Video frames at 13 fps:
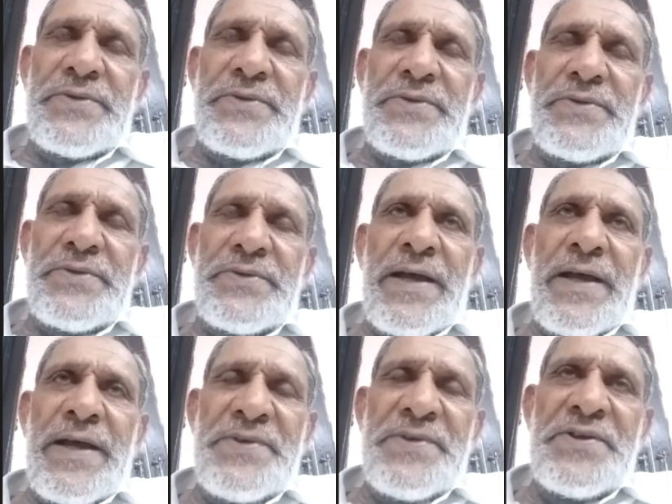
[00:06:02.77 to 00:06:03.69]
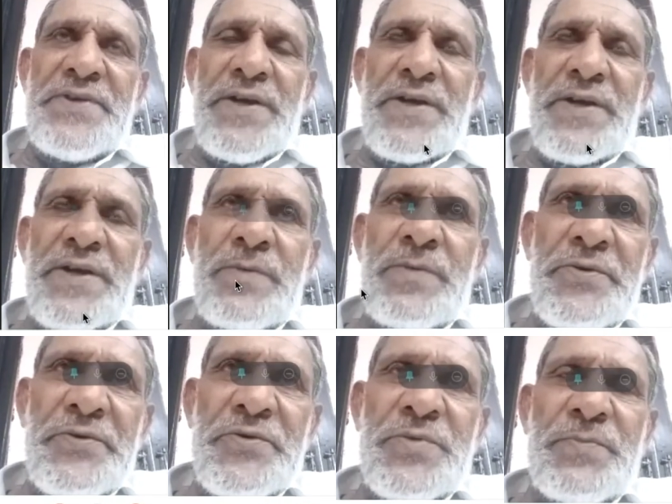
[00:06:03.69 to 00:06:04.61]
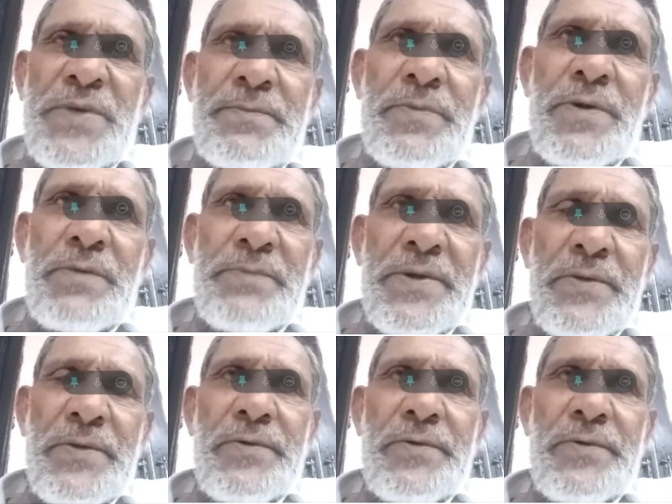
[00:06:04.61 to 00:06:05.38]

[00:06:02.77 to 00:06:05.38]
RBCs are not produced by bone marrow.